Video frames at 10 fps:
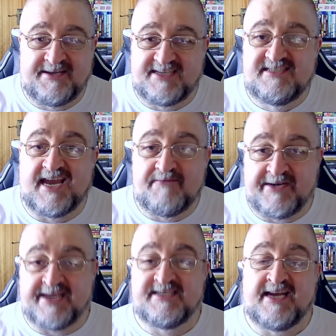The
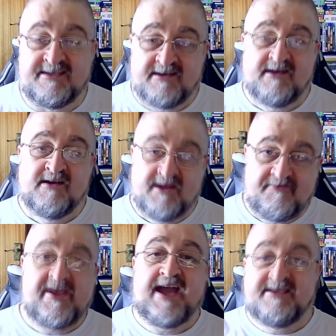excitement is in
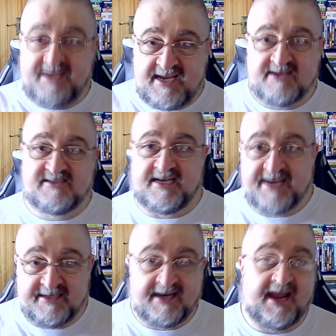the ideas and
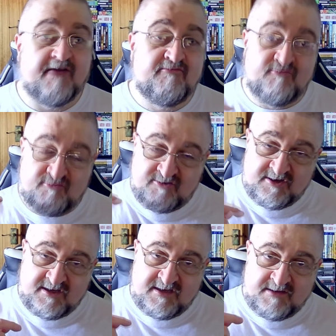in how
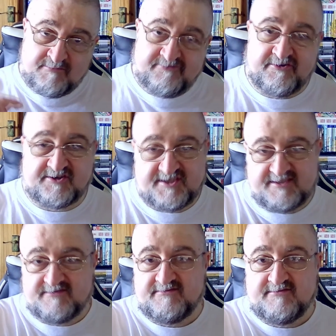
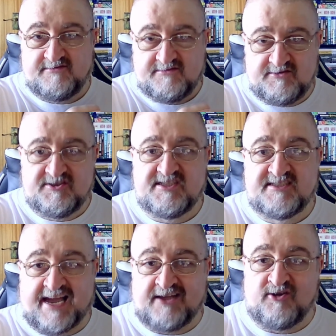Brooks uses
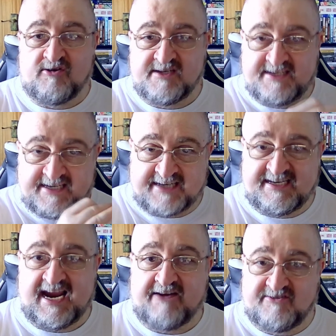dialogue at
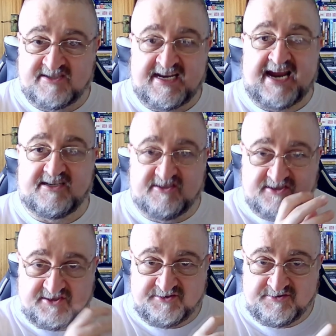characters and
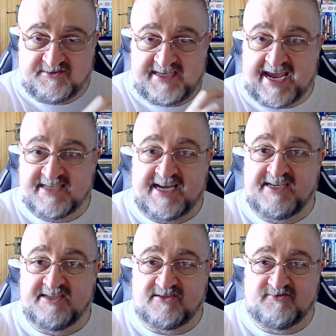actors to get his
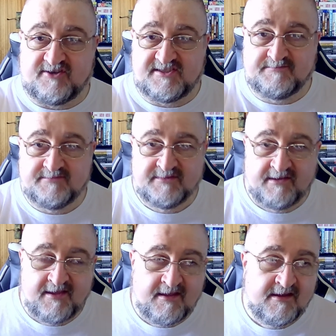ideas across.
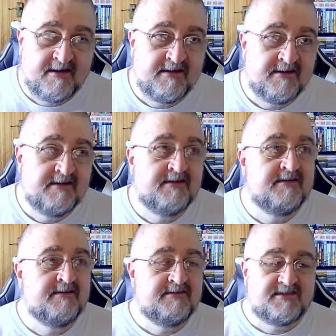
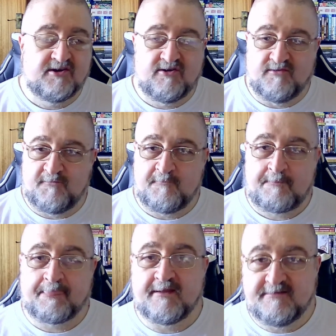So
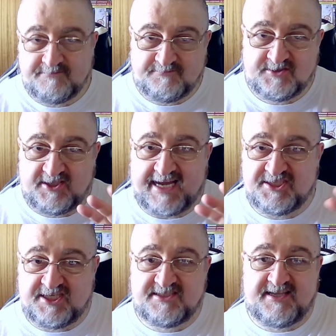
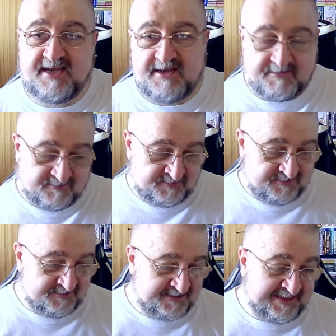that's just the
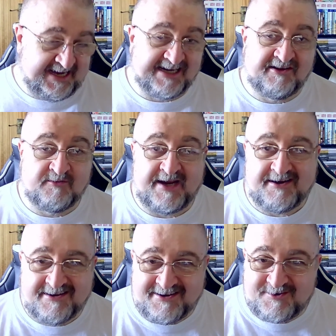get out of the
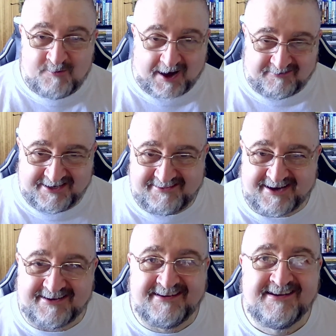way quickly thing.